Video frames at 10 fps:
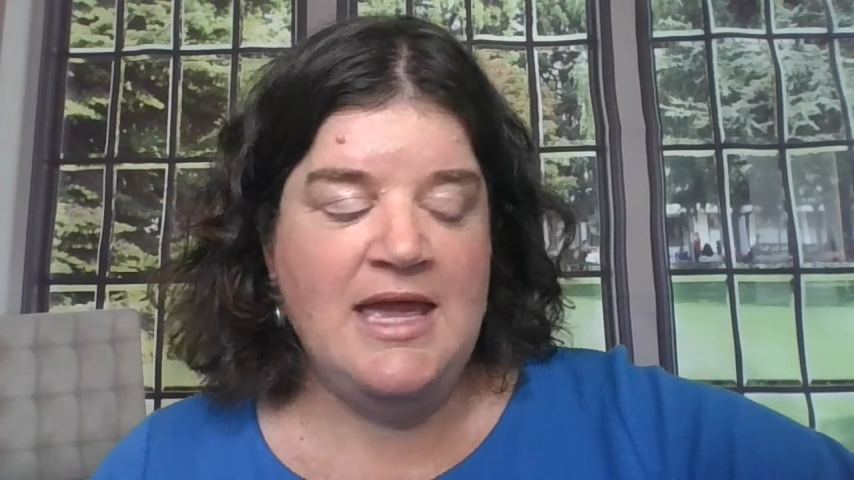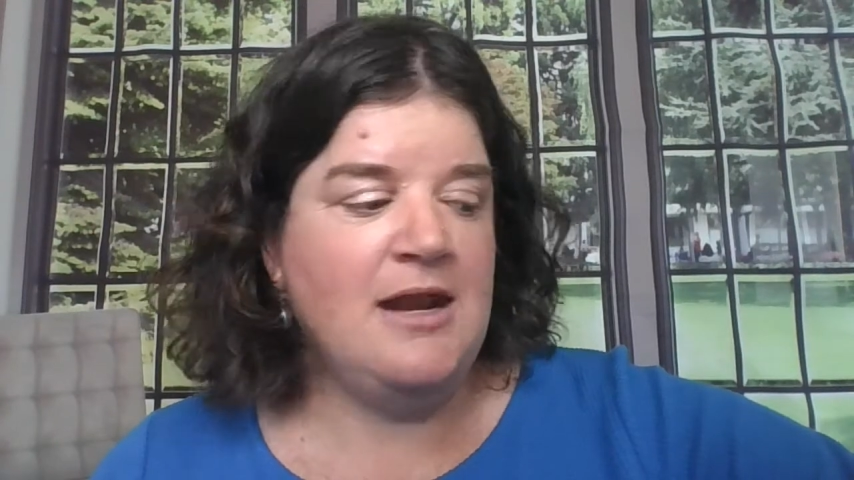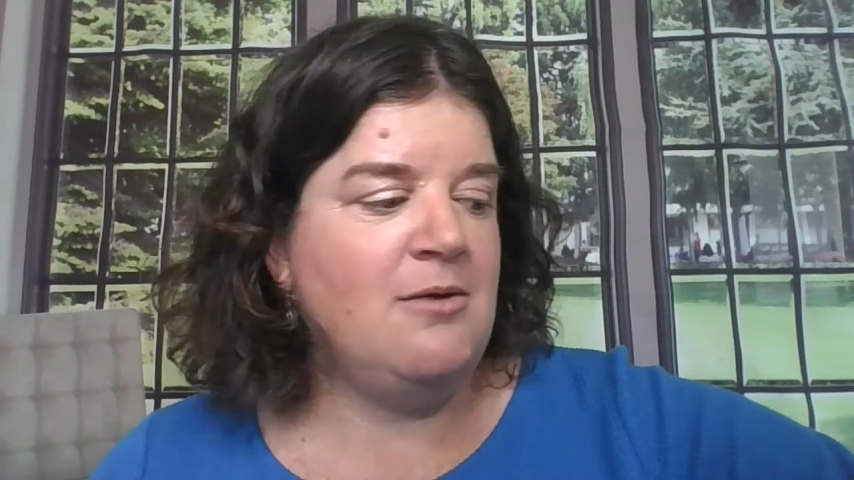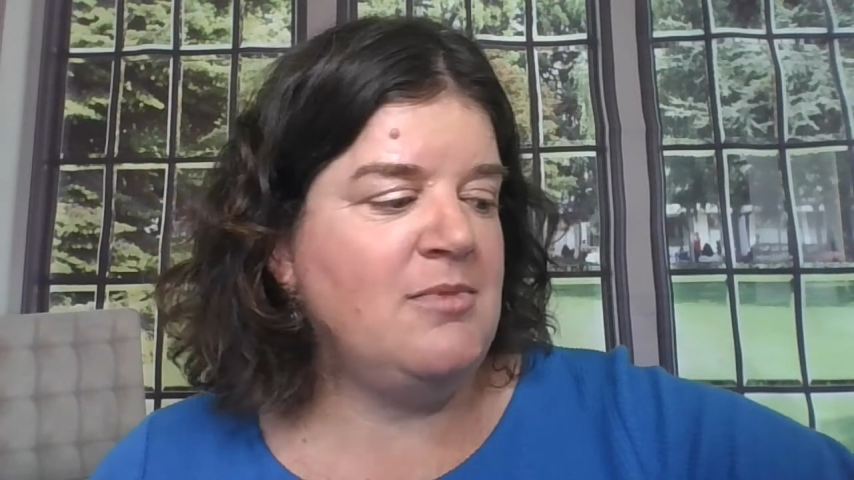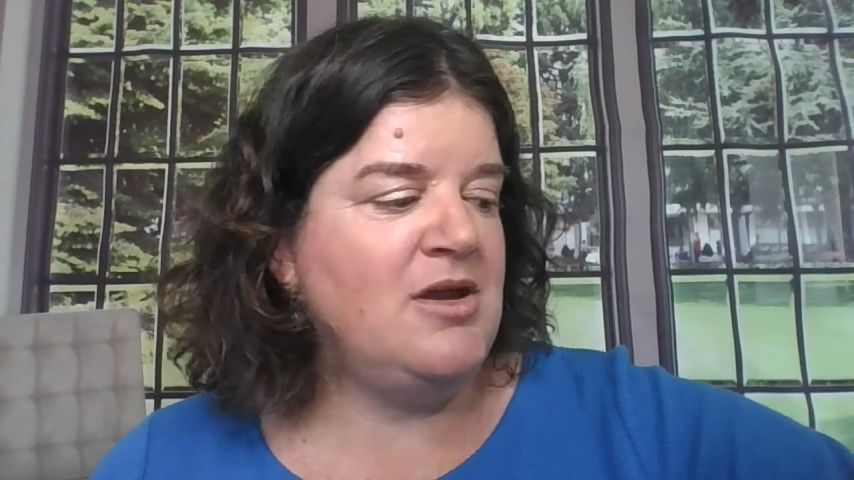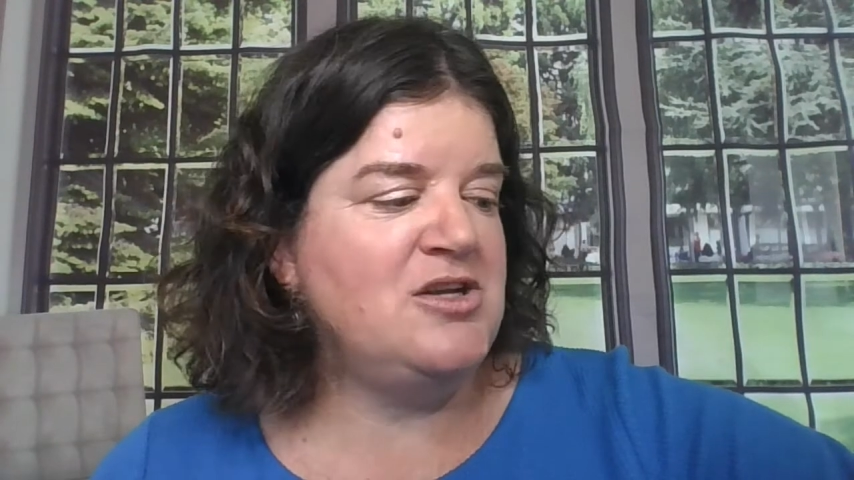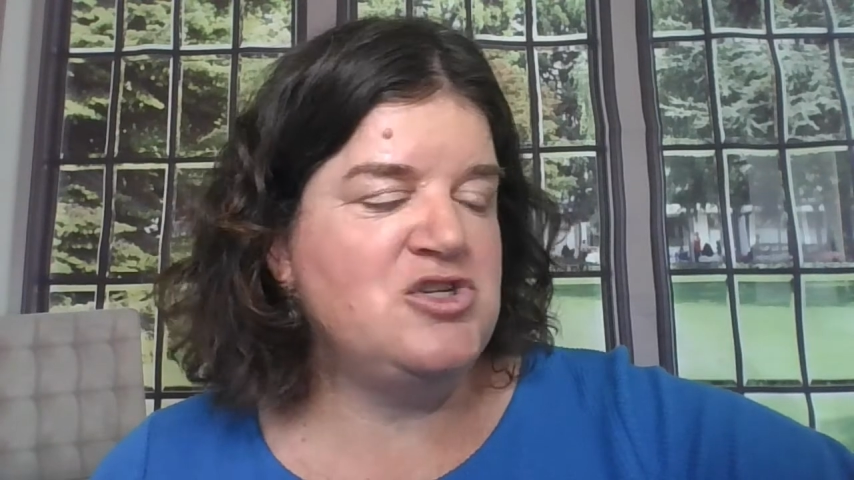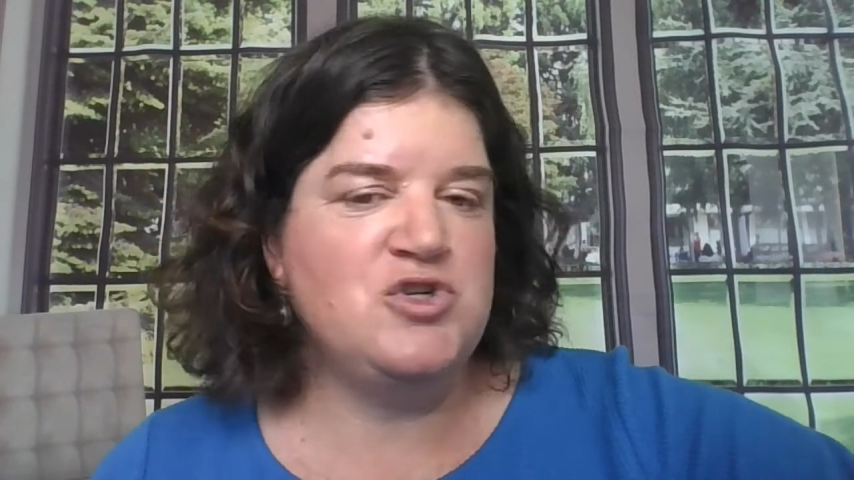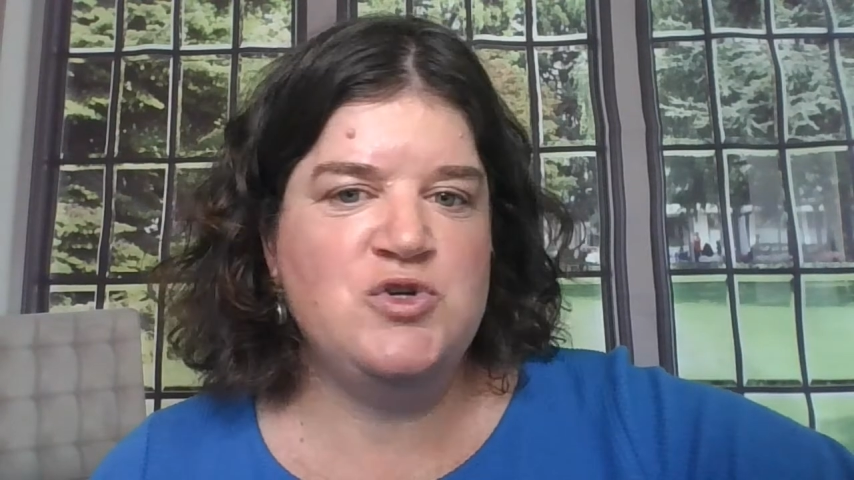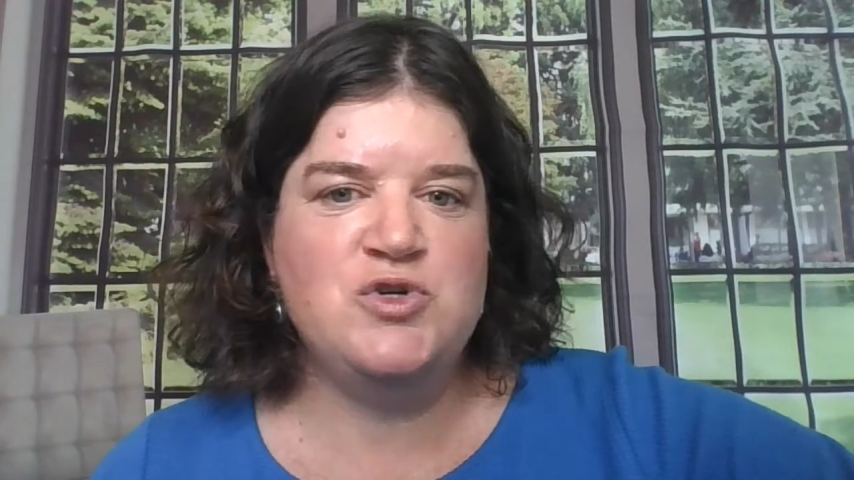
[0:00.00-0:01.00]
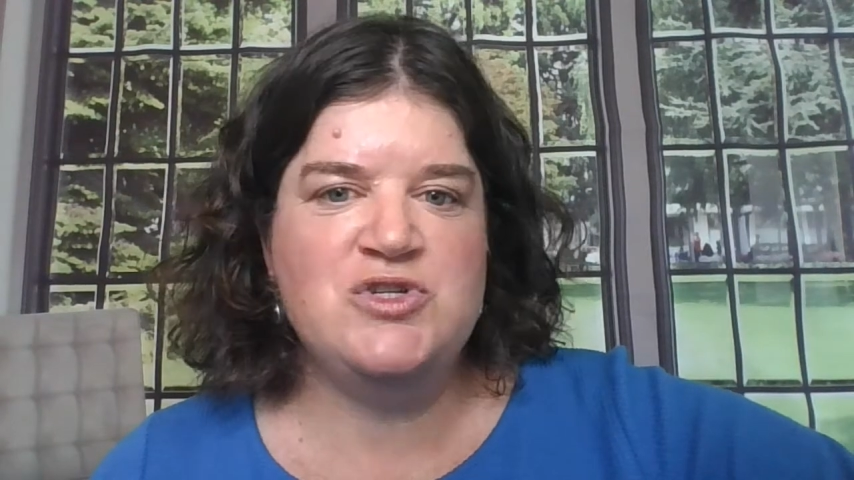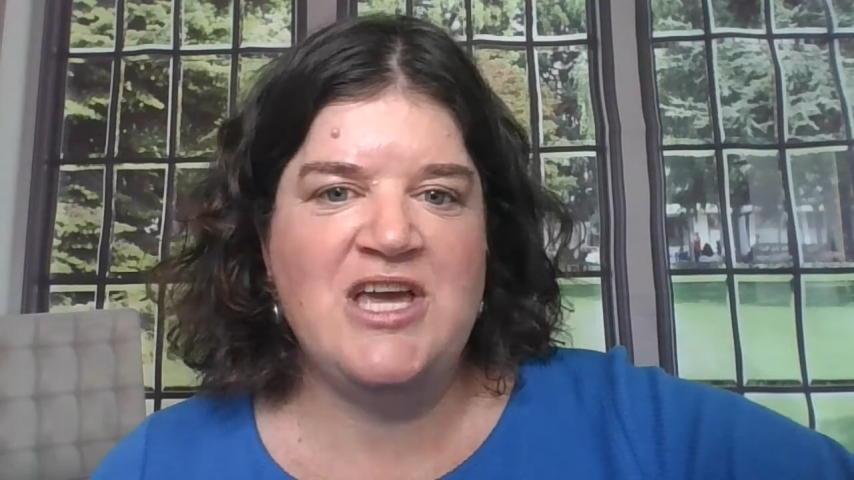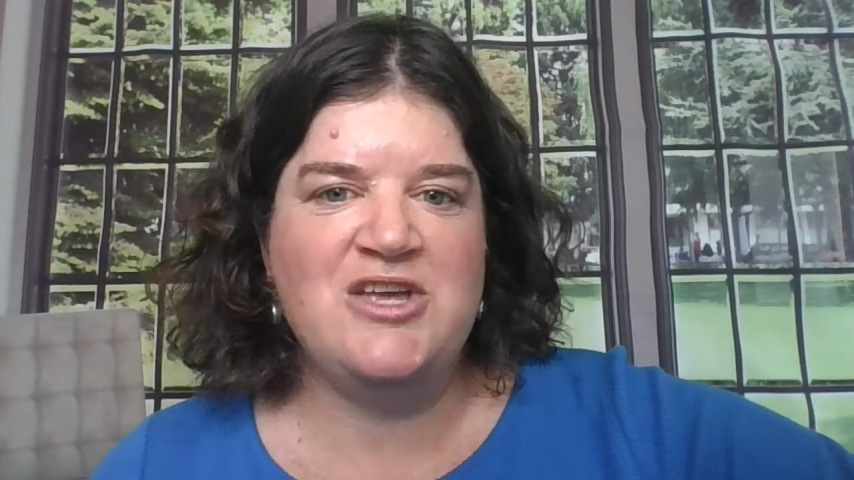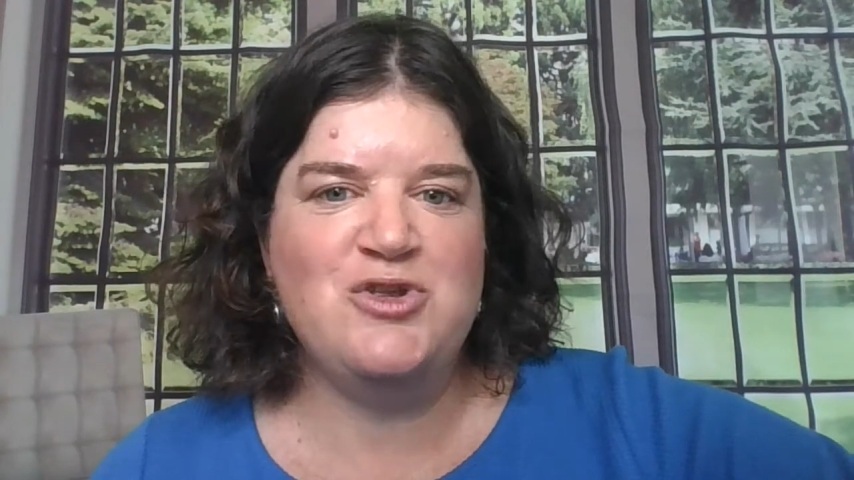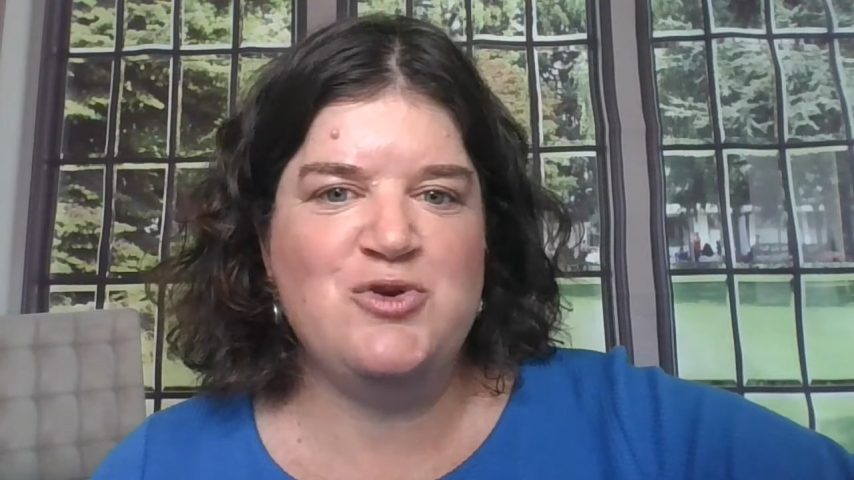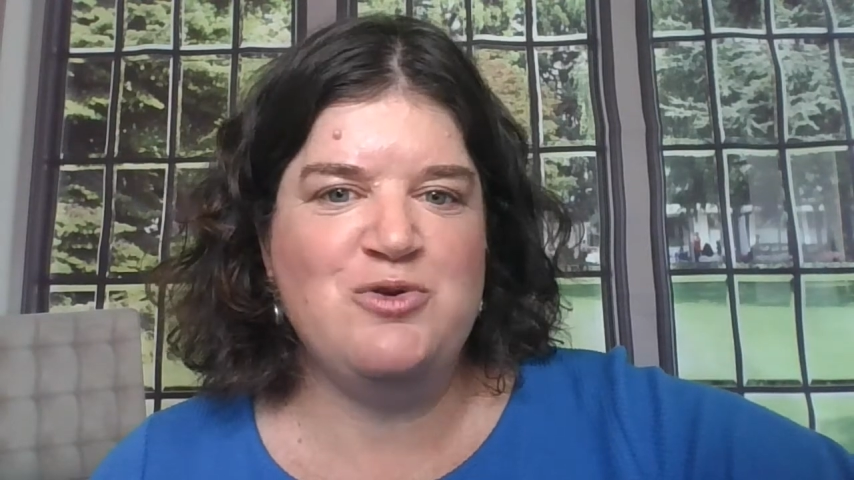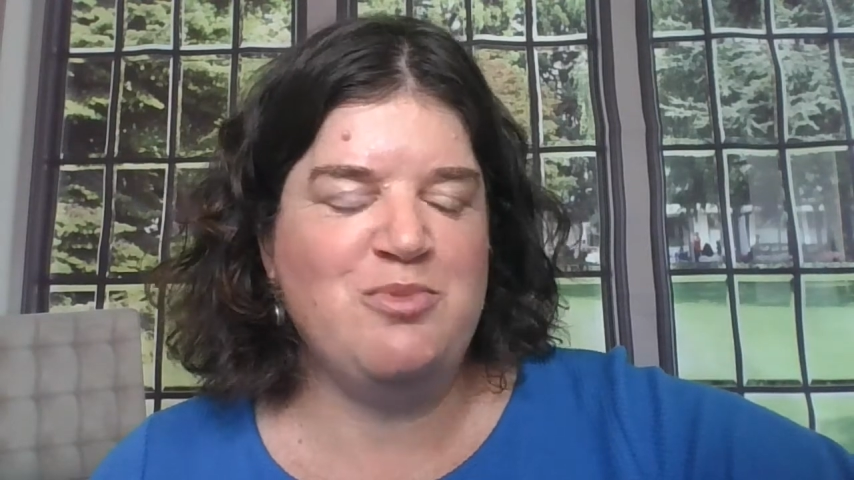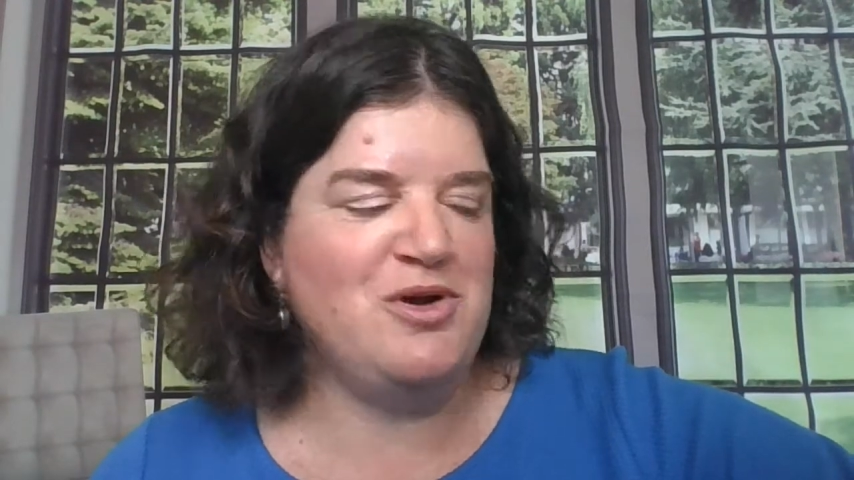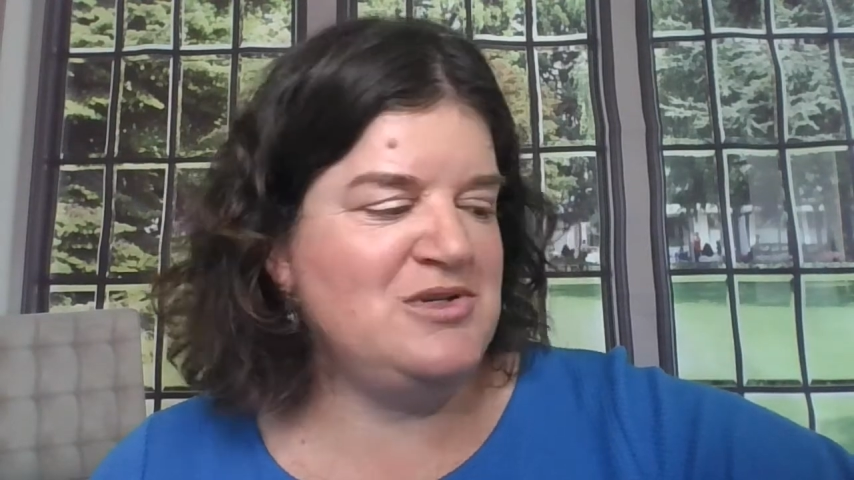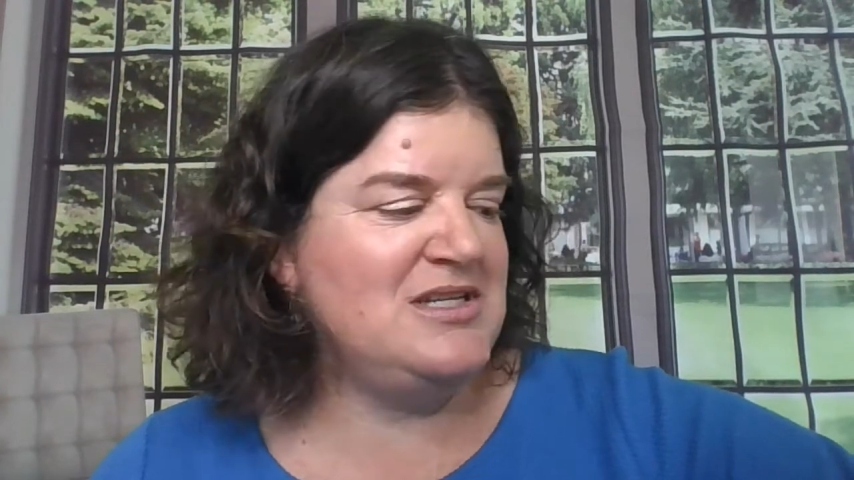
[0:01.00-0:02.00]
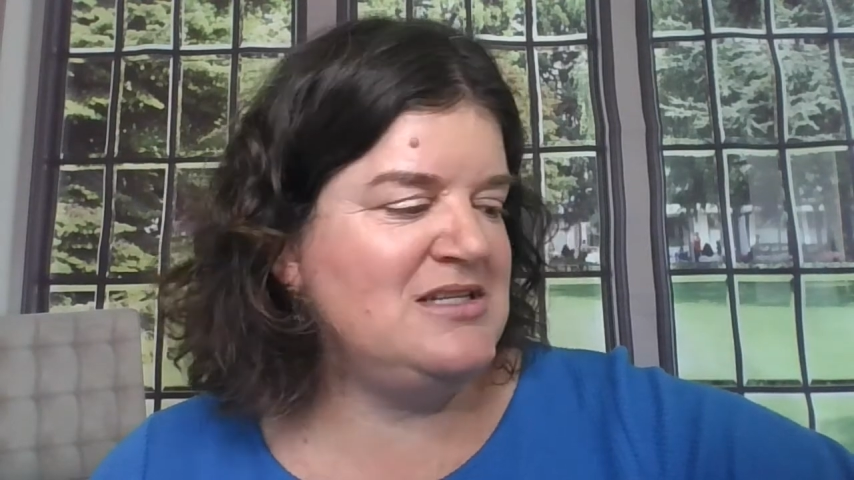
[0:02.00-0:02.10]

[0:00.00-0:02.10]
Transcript: and I'm going to take you through the process.